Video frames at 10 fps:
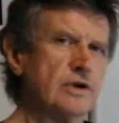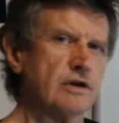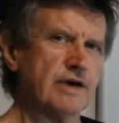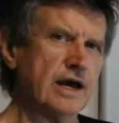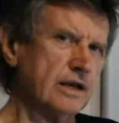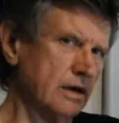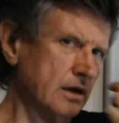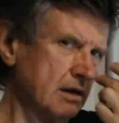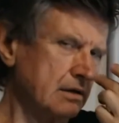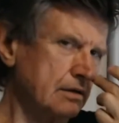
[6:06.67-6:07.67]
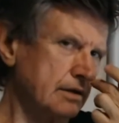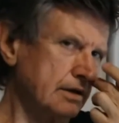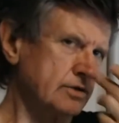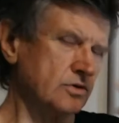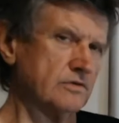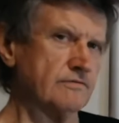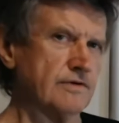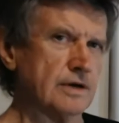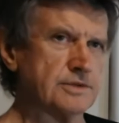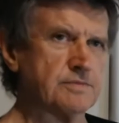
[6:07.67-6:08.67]
had the sort
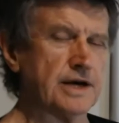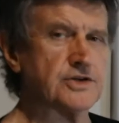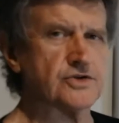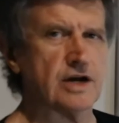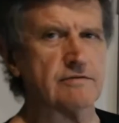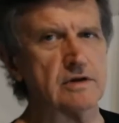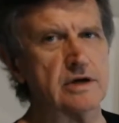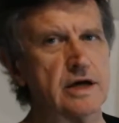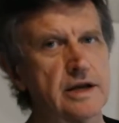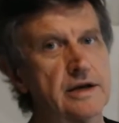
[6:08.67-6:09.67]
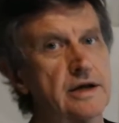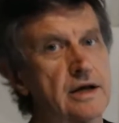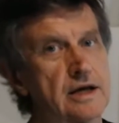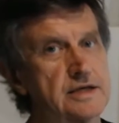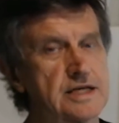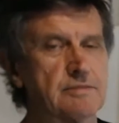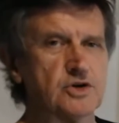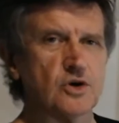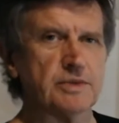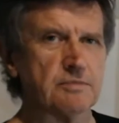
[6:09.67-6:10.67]
of space travel and
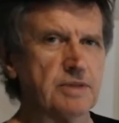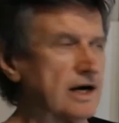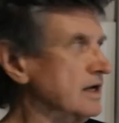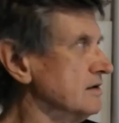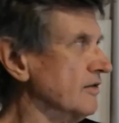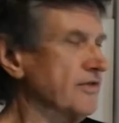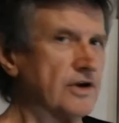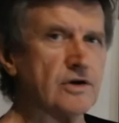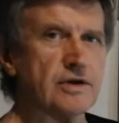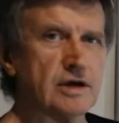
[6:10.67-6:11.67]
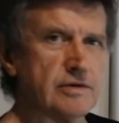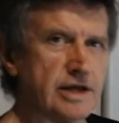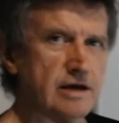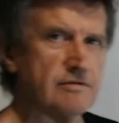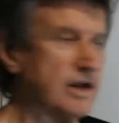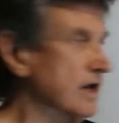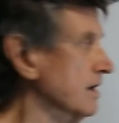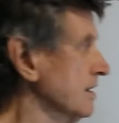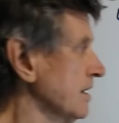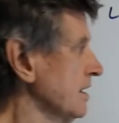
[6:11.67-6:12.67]
subatomic particle theory that we have now,
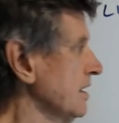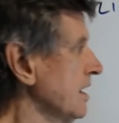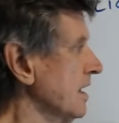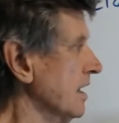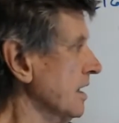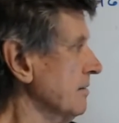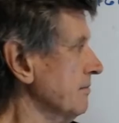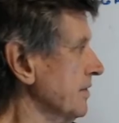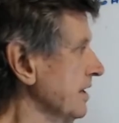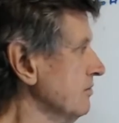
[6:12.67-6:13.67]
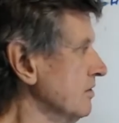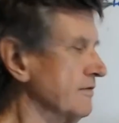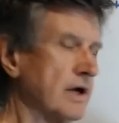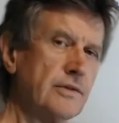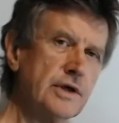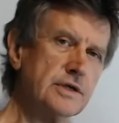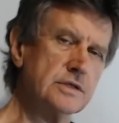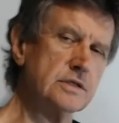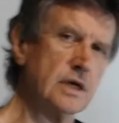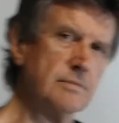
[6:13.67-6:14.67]
but he would have done
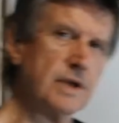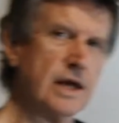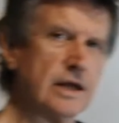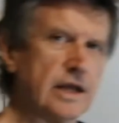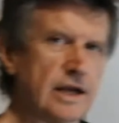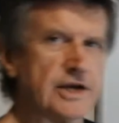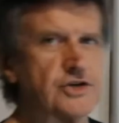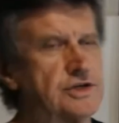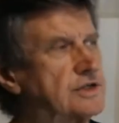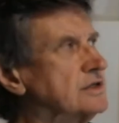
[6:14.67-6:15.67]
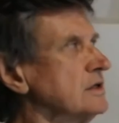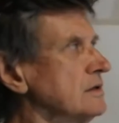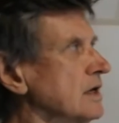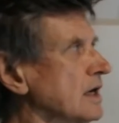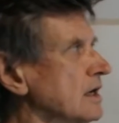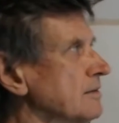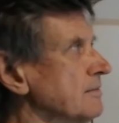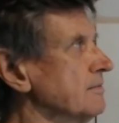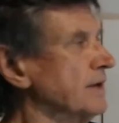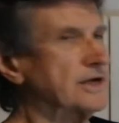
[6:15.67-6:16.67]
these calculations
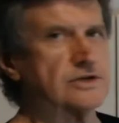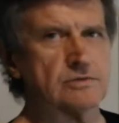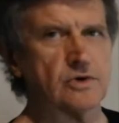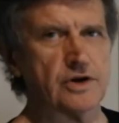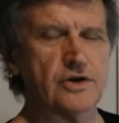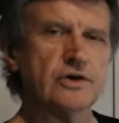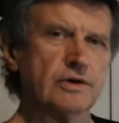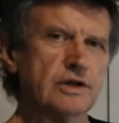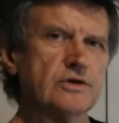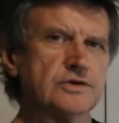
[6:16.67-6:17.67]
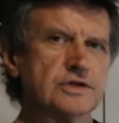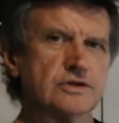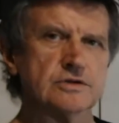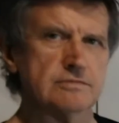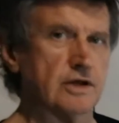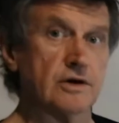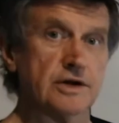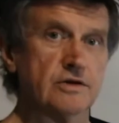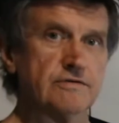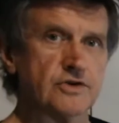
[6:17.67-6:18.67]
based on what he knew, and he used the
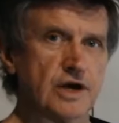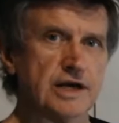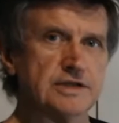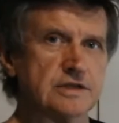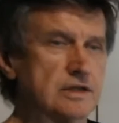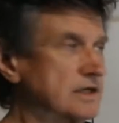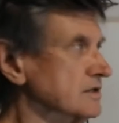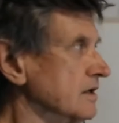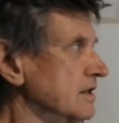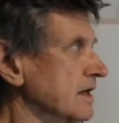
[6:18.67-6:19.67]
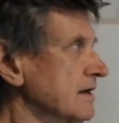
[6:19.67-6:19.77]
idea of trains and things like that.